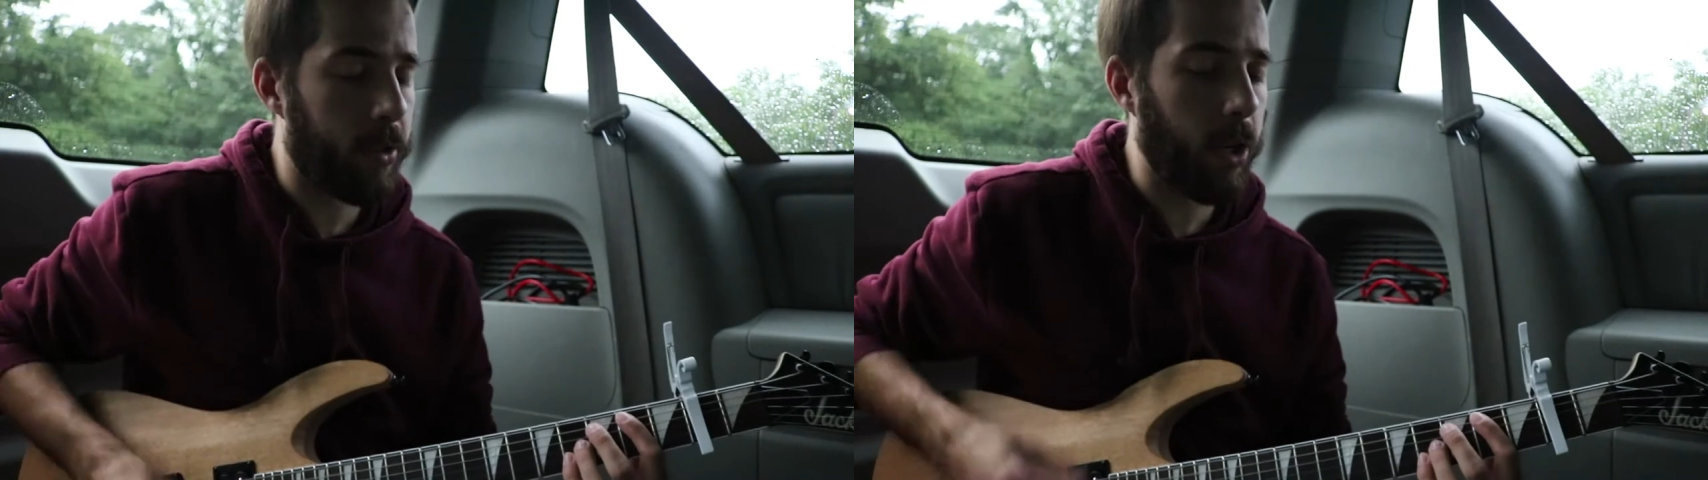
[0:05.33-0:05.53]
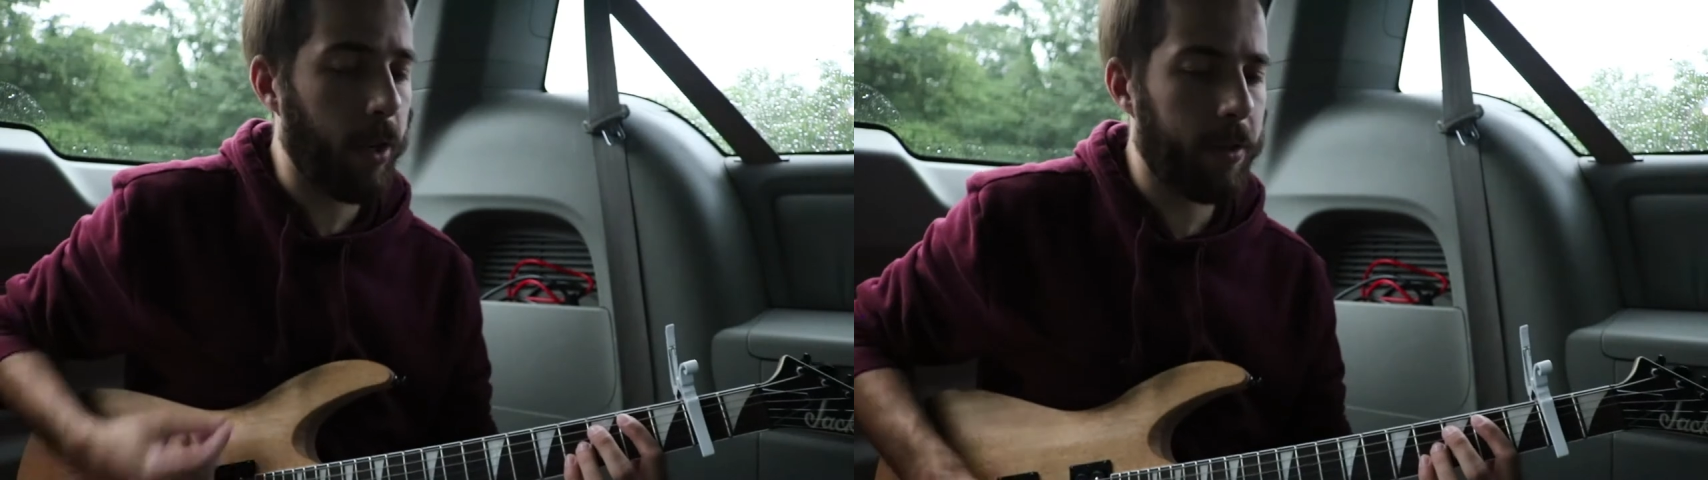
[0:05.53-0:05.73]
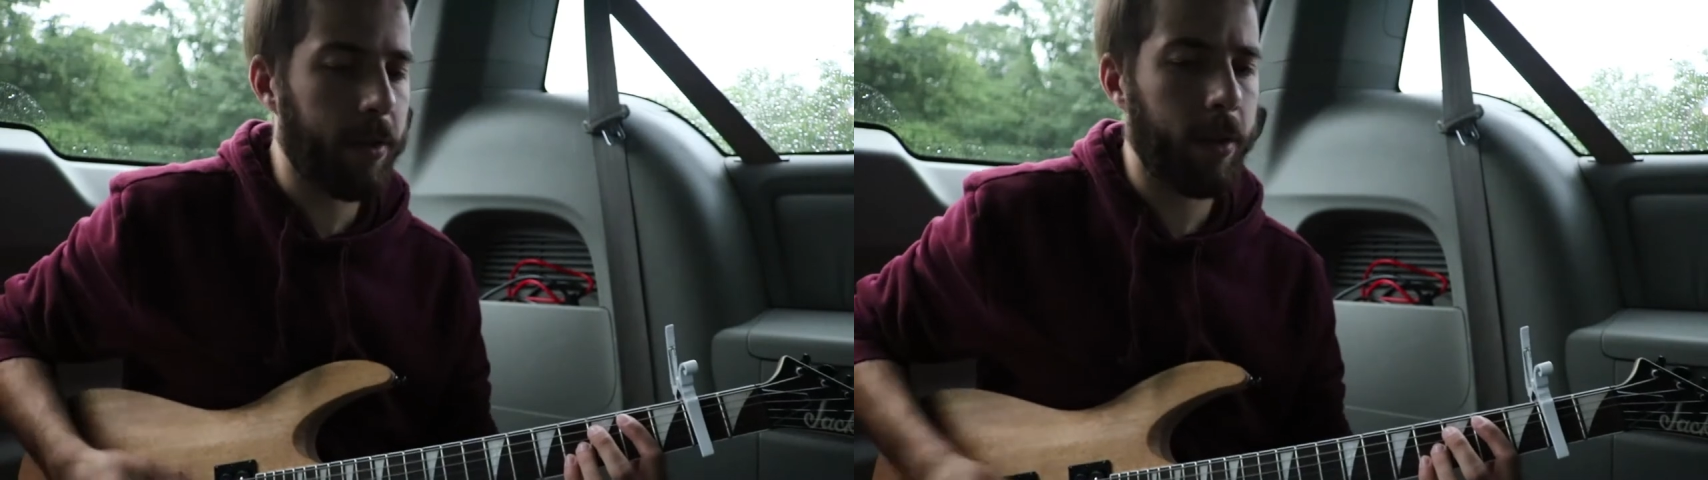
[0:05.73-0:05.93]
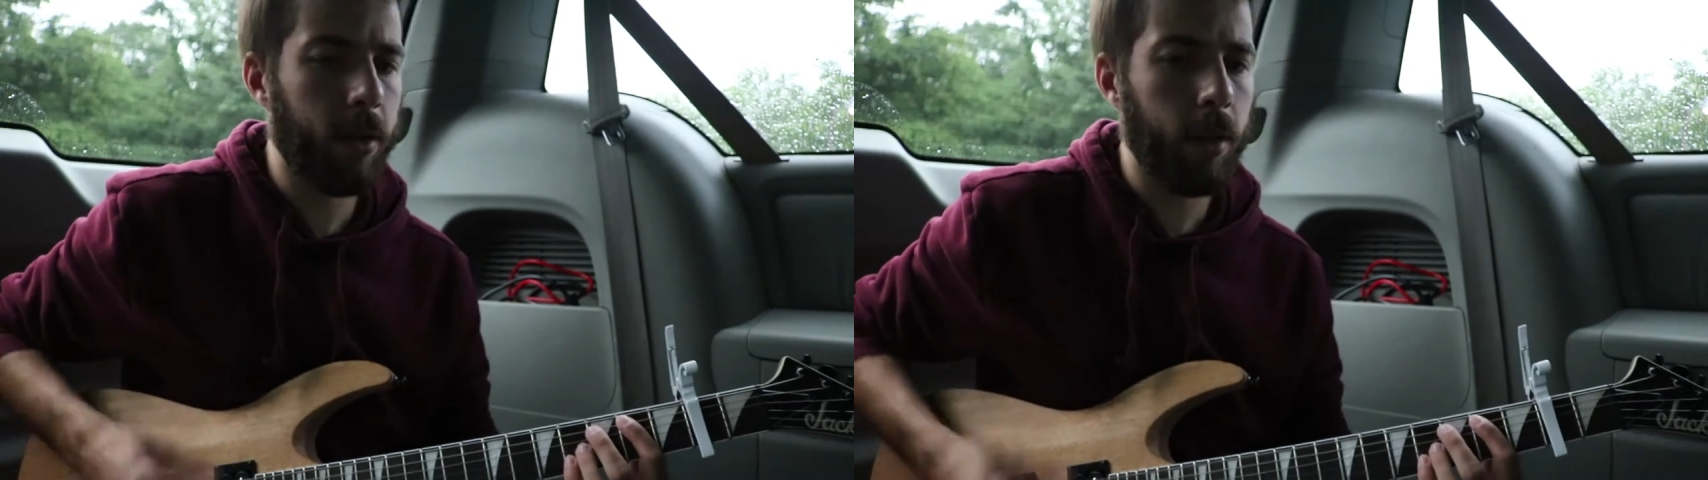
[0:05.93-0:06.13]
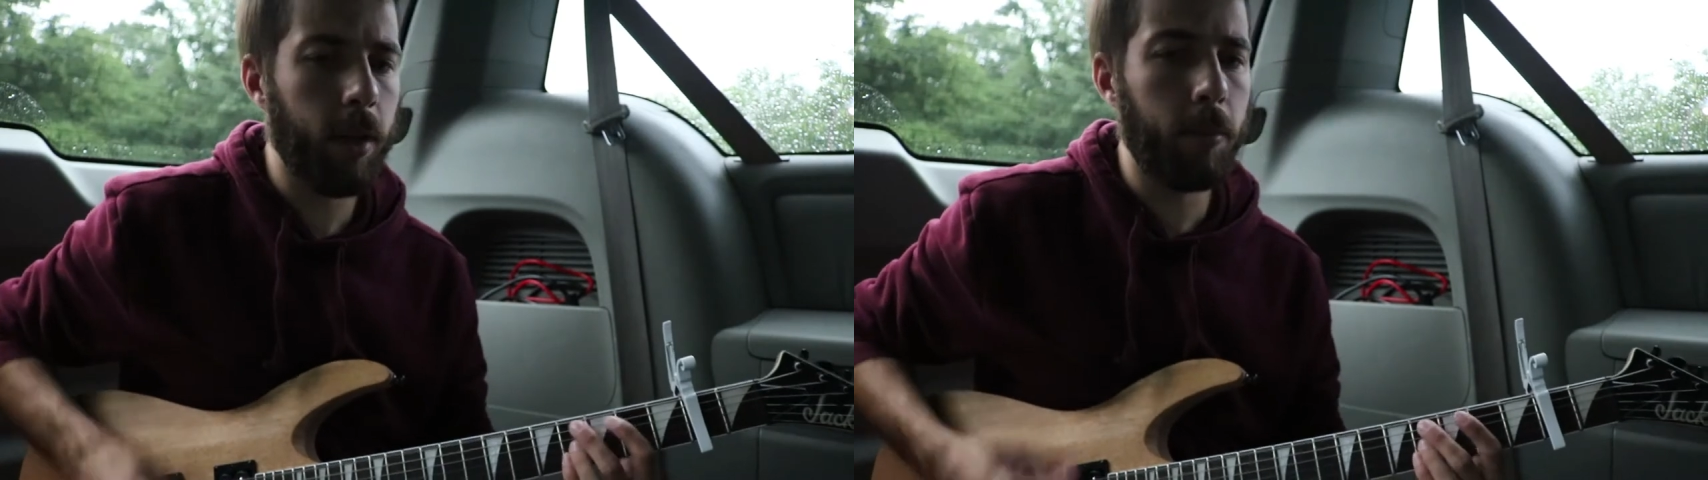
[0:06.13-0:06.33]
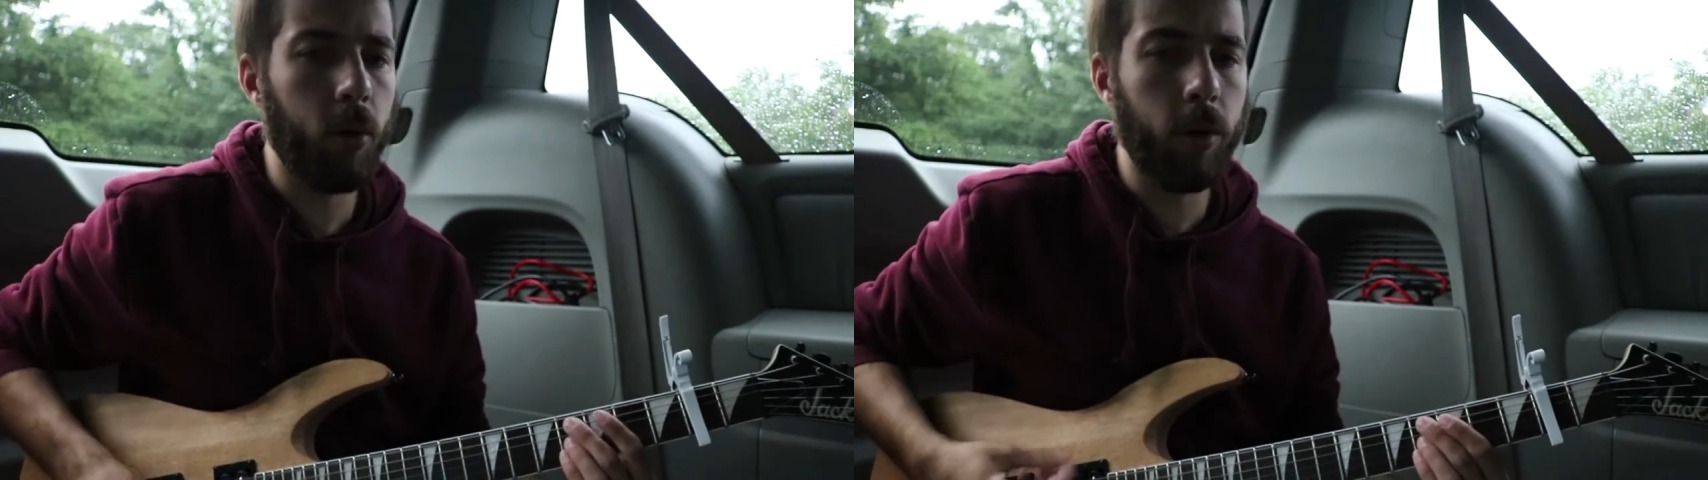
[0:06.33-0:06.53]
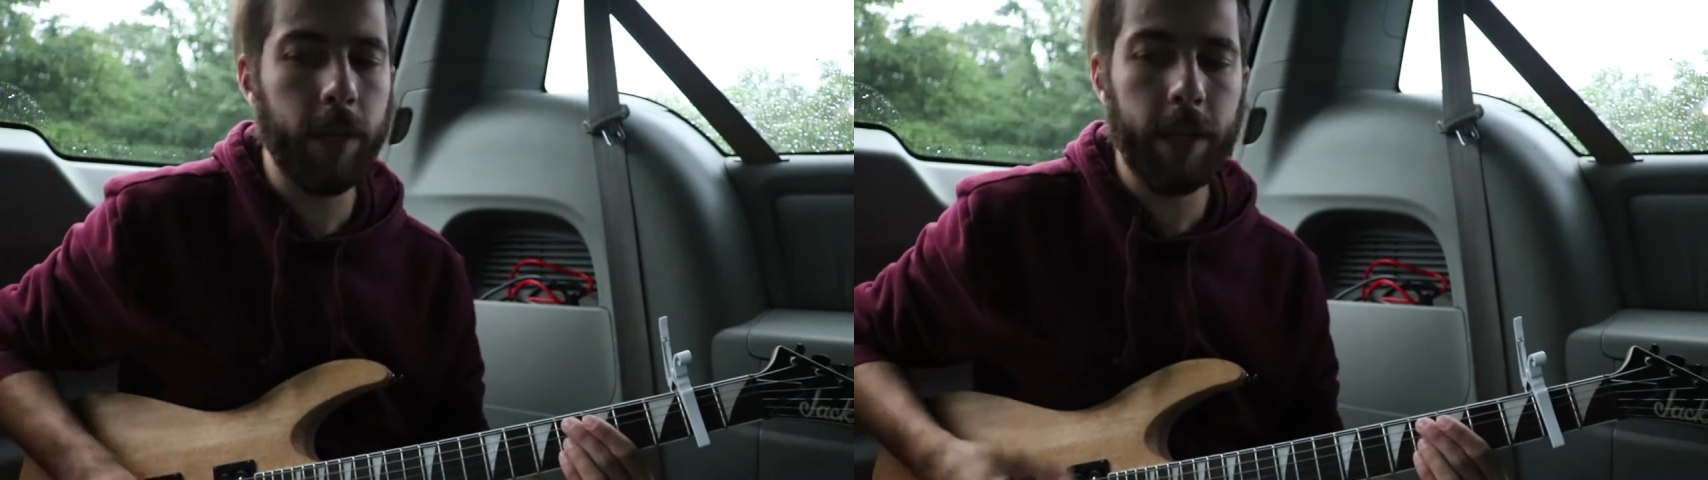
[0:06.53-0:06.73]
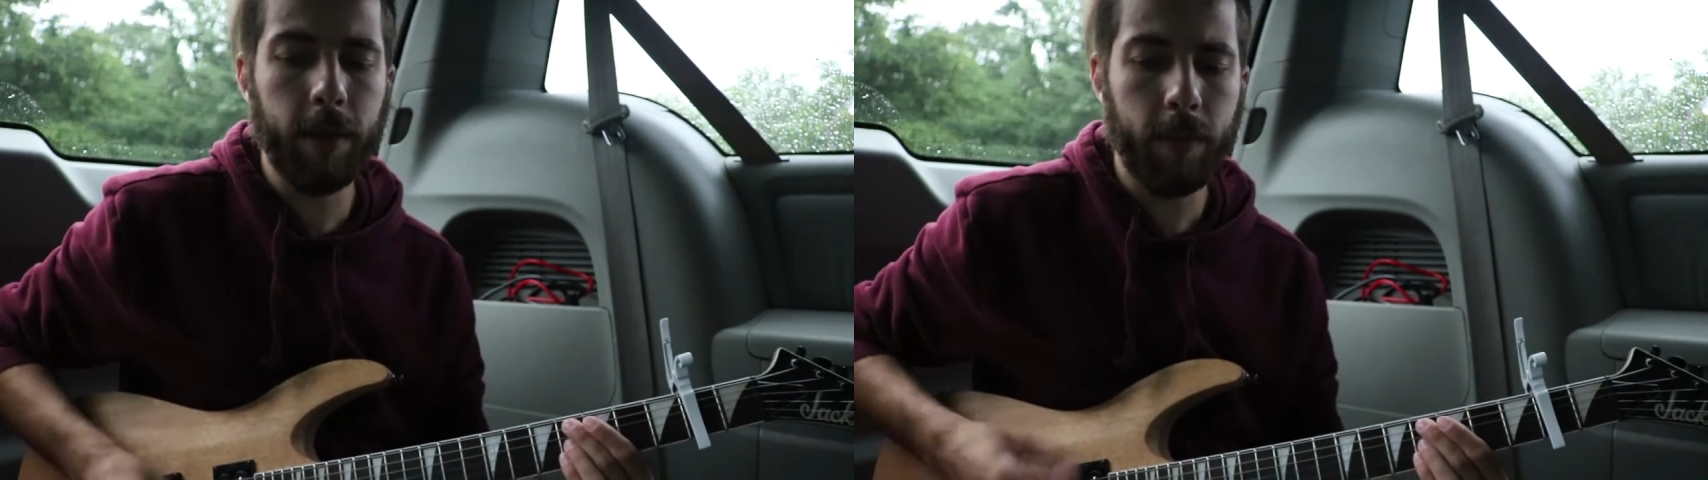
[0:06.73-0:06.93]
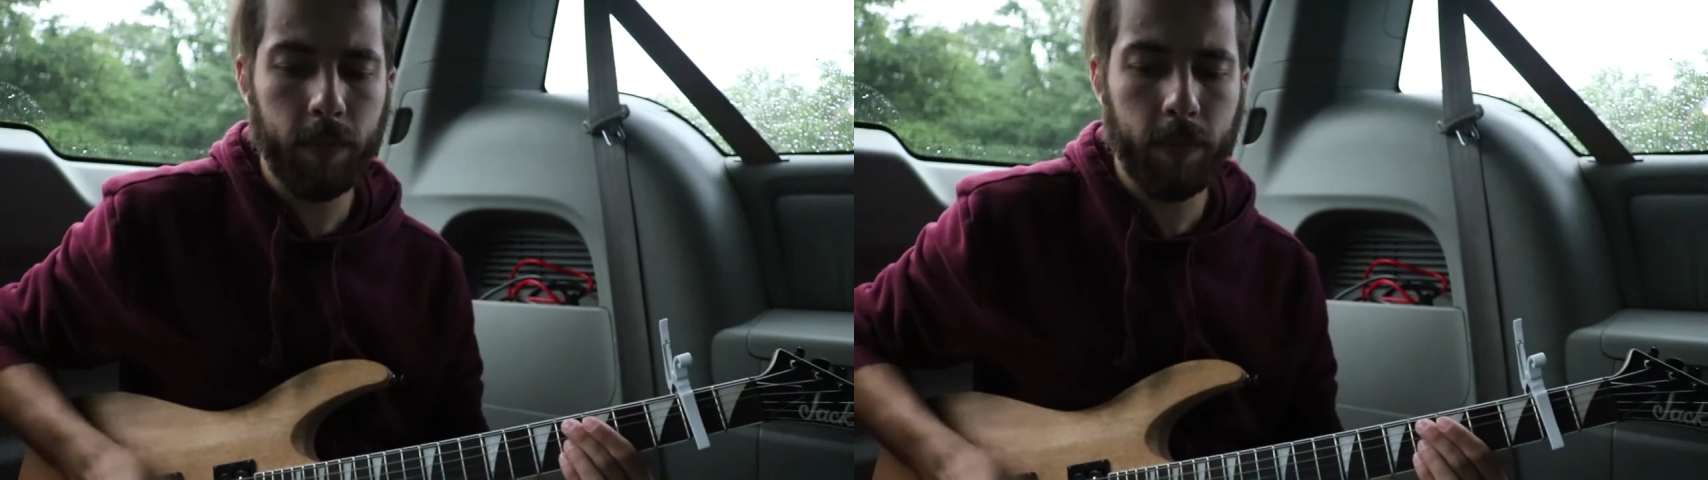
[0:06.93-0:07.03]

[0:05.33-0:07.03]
just a boy.